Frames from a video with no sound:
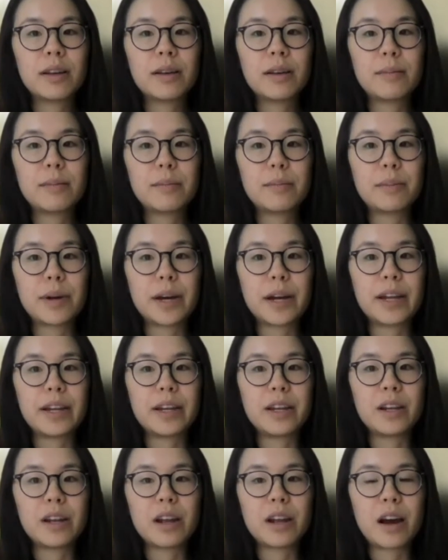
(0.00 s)
but
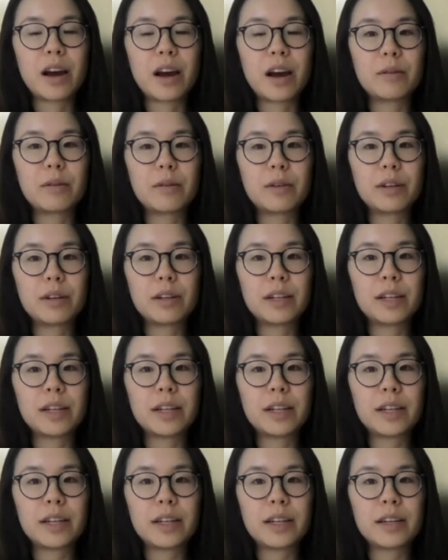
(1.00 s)
not
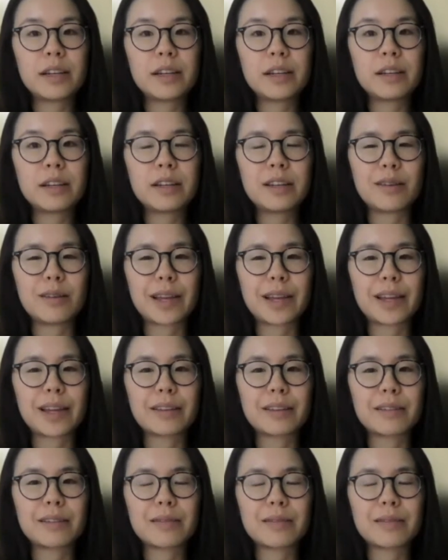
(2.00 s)
really, like